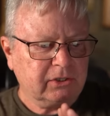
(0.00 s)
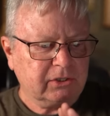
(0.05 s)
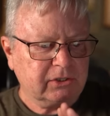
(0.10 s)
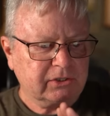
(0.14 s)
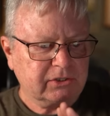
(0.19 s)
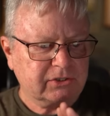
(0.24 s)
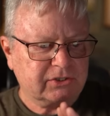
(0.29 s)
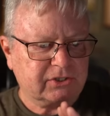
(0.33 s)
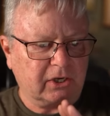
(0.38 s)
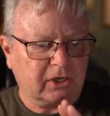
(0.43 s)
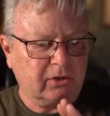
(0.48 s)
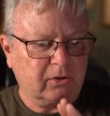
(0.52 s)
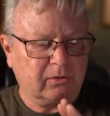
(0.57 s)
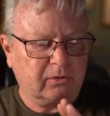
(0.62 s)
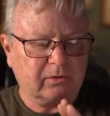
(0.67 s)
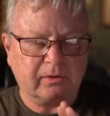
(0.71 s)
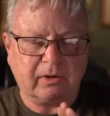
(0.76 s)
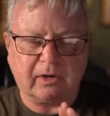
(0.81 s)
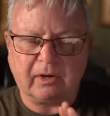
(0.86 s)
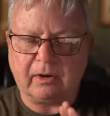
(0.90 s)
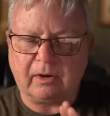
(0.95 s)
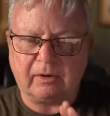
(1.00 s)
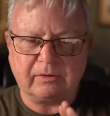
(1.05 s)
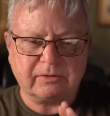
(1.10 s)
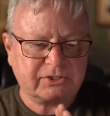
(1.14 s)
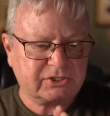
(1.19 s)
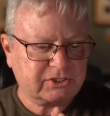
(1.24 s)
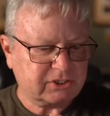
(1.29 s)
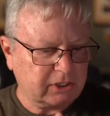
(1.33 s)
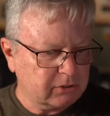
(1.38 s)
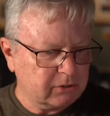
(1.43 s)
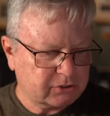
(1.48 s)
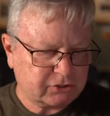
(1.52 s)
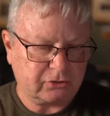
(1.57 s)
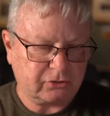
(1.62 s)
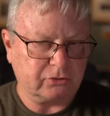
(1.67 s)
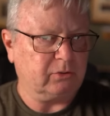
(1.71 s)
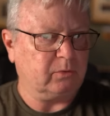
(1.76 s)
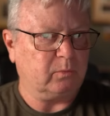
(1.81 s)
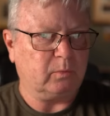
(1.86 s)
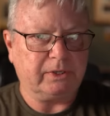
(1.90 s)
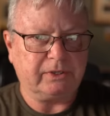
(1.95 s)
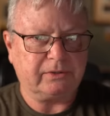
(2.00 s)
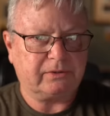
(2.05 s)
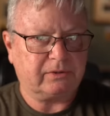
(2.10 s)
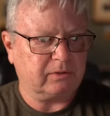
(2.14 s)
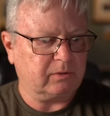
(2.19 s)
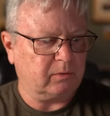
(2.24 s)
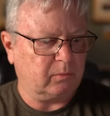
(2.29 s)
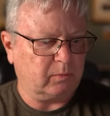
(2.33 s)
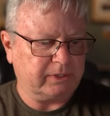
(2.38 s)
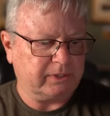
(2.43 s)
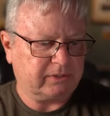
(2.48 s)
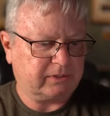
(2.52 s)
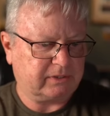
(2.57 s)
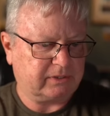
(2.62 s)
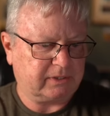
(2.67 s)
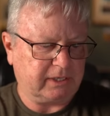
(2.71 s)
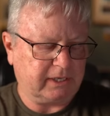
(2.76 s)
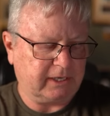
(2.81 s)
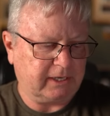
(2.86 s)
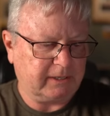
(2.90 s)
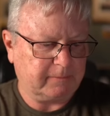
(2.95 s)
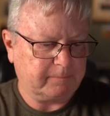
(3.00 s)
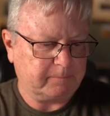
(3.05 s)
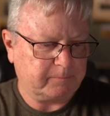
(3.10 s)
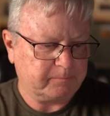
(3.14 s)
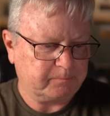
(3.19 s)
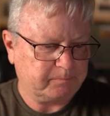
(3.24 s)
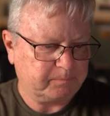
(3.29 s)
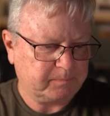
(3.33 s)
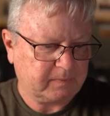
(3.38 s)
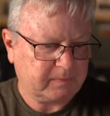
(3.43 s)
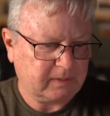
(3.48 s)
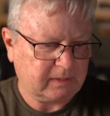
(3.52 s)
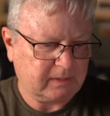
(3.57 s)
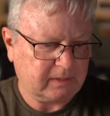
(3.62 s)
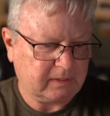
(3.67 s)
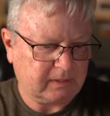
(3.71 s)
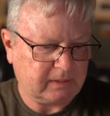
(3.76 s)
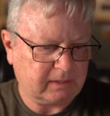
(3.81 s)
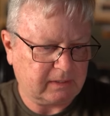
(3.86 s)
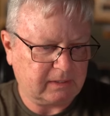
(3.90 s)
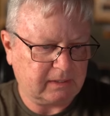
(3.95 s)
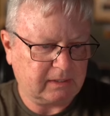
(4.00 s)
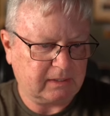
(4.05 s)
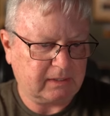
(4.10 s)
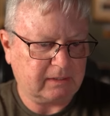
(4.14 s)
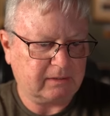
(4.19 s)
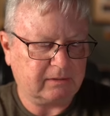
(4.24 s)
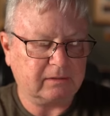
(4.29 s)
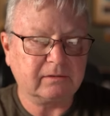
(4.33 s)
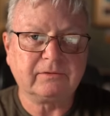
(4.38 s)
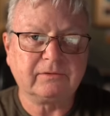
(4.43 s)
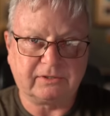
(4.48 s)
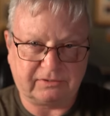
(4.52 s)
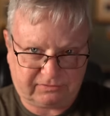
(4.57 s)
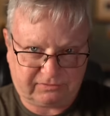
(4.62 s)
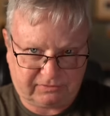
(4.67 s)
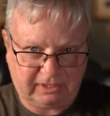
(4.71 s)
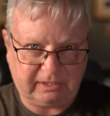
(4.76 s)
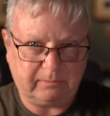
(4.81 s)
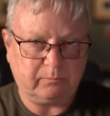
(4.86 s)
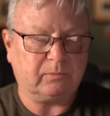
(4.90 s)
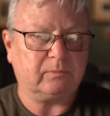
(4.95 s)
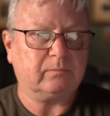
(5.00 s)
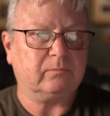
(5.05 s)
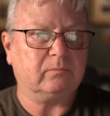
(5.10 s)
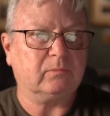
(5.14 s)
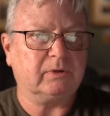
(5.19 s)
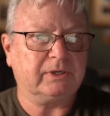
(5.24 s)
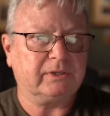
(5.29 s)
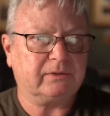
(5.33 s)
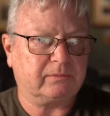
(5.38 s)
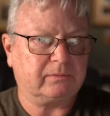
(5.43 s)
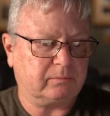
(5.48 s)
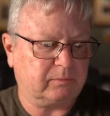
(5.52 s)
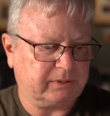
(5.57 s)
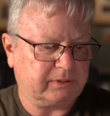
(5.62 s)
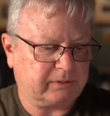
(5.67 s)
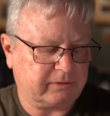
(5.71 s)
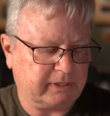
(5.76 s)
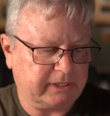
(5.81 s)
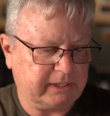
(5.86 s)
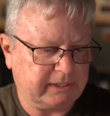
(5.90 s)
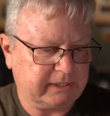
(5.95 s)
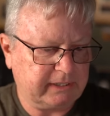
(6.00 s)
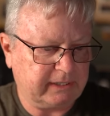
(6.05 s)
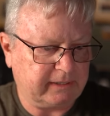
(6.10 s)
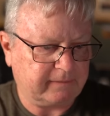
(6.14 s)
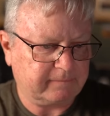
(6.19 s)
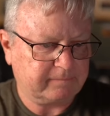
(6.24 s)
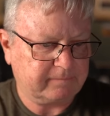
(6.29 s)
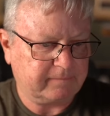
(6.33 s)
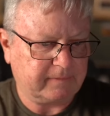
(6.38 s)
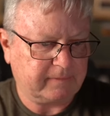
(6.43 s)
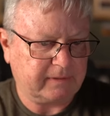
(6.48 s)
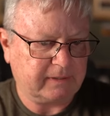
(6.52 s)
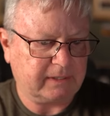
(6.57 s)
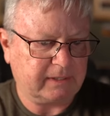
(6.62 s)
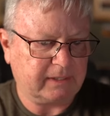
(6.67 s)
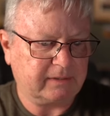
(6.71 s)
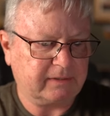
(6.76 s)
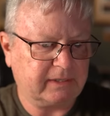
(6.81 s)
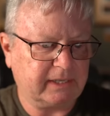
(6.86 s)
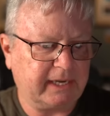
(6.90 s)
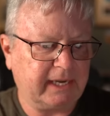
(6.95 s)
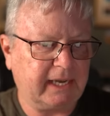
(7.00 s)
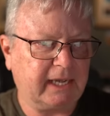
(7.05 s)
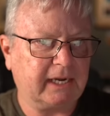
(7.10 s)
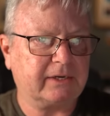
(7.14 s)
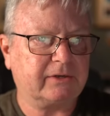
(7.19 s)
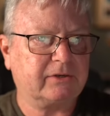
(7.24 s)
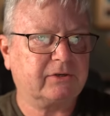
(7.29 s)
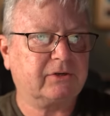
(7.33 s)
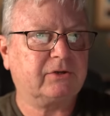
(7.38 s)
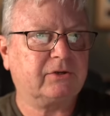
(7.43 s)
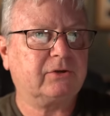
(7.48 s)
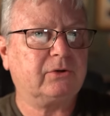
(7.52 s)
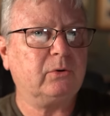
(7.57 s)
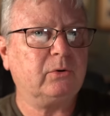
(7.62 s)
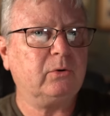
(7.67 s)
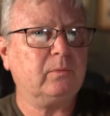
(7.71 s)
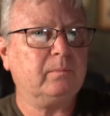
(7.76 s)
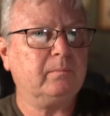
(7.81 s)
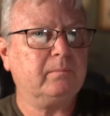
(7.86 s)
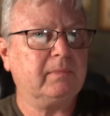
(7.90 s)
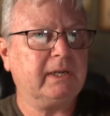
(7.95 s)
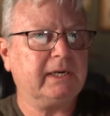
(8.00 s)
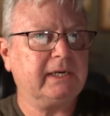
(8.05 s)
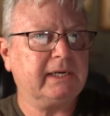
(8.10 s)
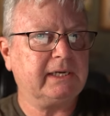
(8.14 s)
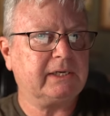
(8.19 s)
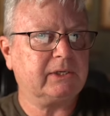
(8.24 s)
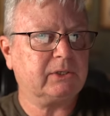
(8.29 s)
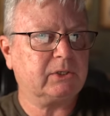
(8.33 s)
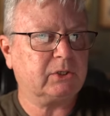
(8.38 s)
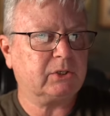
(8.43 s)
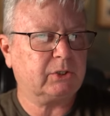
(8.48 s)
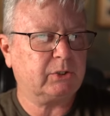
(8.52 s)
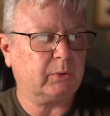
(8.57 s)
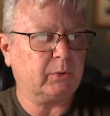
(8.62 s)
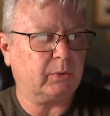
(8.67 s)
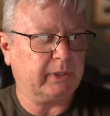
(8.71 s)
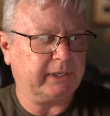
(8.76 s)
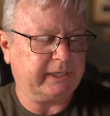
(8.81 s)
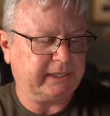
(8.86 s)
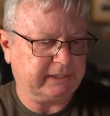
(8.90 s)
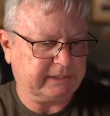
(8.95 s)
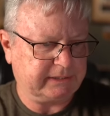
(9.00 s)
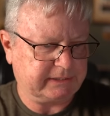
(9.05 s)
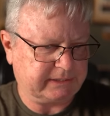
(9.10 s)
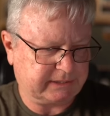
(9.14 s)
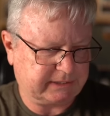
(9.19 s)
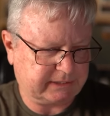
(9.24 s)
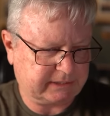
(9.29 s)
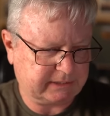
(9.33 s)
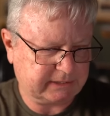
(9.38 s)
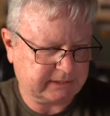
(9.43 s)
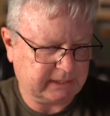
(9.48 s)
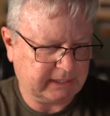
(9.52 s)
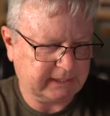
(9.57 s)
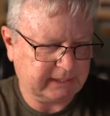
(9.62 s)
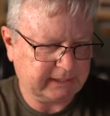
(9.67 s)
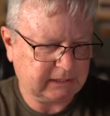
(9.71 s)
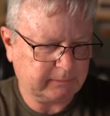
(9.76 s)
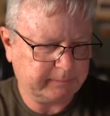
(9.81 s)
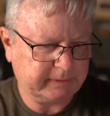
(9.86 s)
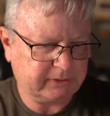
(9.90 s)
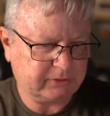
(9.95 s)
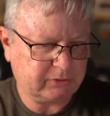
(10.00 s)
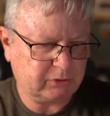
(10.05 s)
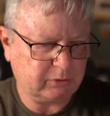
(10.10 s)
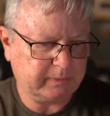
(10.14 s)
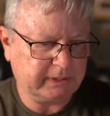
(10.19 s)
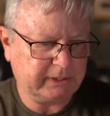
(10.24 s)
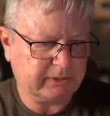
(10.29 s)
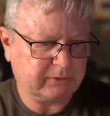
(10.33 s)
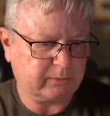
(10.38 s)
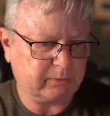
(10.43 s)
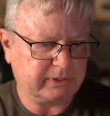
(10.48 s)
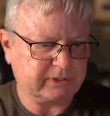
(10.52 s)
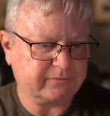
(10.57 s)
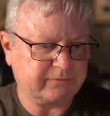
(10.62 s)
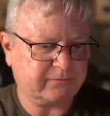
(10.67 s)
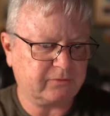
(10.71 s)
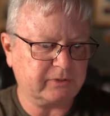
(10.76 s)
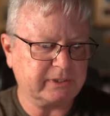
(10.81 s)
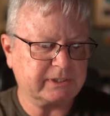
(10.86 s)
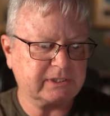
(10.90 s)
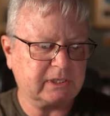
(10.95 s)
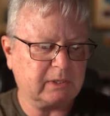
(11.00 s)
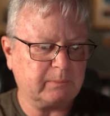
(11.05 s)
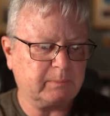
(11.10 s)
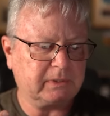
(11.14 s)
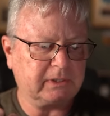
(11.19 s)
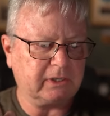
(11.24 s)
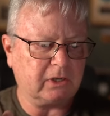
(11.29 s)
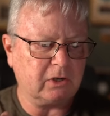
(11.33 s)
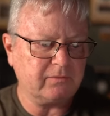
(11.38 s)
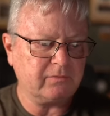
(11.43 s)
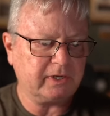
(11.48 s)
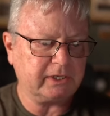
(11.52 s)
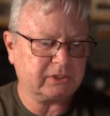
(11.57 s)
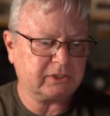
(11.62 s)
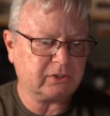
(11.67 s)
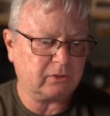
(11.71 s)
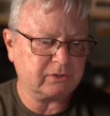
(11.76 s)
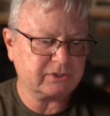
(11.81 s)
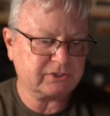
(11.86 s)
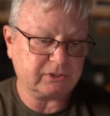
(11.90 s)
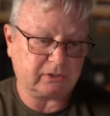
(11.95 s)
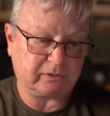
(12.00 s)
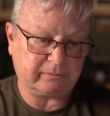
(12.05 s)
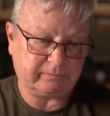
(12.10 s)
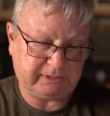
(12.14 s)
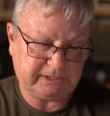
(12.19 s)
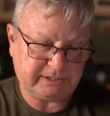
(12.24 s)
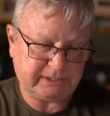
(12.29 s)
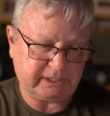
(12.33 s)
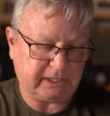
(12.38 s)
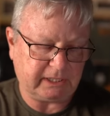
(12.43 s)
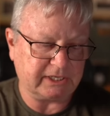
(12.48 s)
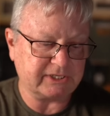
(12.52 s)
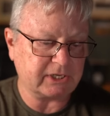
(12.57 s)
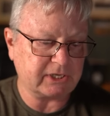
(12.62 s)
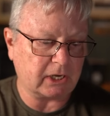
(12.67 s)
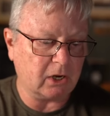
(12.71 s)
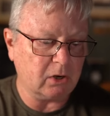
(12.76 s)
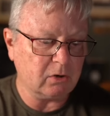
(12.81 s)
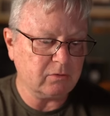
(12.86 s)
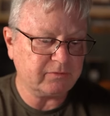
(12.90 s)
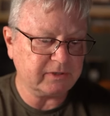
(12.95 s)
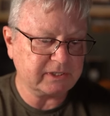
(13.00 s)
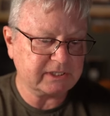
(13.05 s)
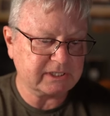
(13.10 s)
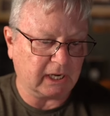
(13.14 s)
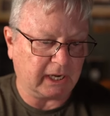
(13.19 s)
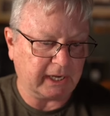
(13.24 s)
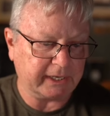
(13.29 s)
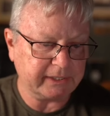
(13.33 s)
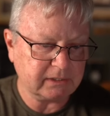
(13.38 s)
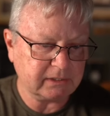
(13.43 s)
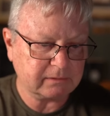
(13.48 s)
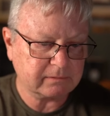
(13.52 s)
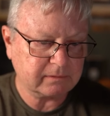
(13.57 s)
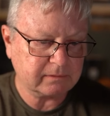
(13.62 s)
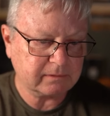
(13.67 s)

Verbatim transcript: So so true with with um, the same with with Grenadier. They had too many toys, a little bit too many toys. For example, the overhead console, he said, is overdone